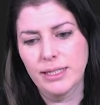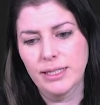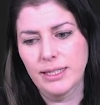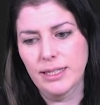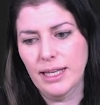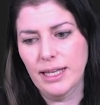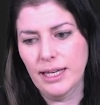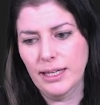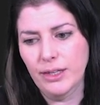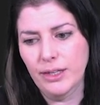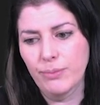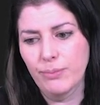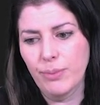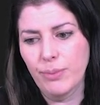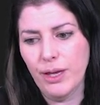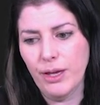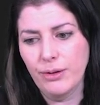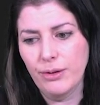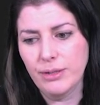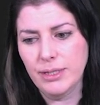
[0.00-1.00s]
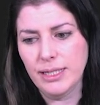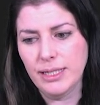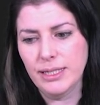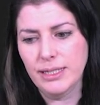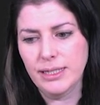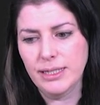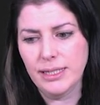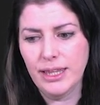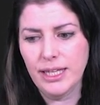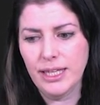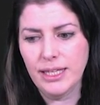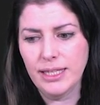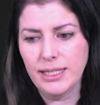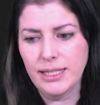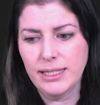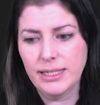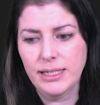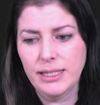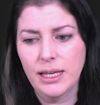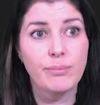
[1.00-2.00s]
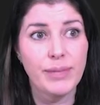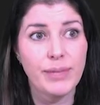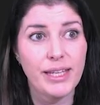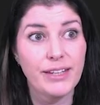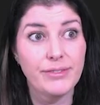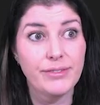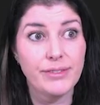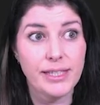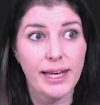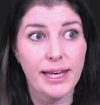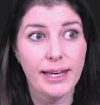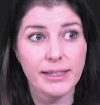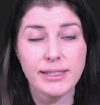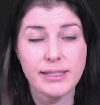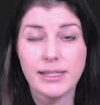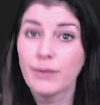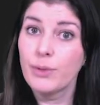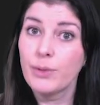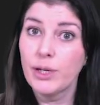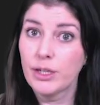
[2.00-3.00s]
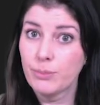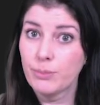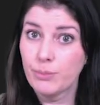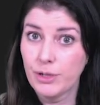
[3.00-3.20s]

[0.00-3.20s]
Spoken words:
that composes this bit of text that we're going to